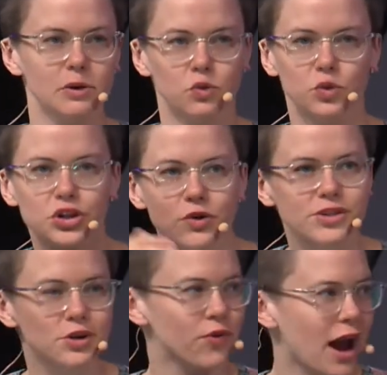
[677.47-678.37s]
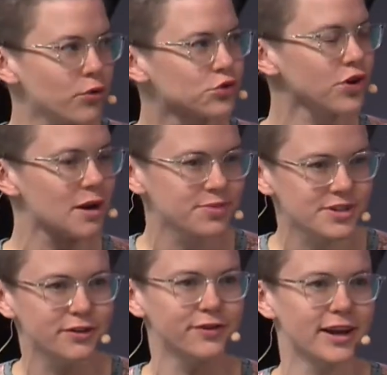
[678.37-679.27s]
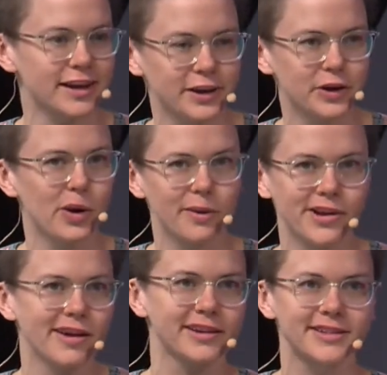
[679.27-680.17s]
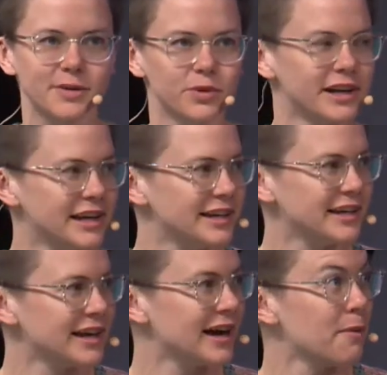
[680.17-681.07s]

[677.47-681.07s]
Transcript: reducing round trips of I'm talking to someone in India,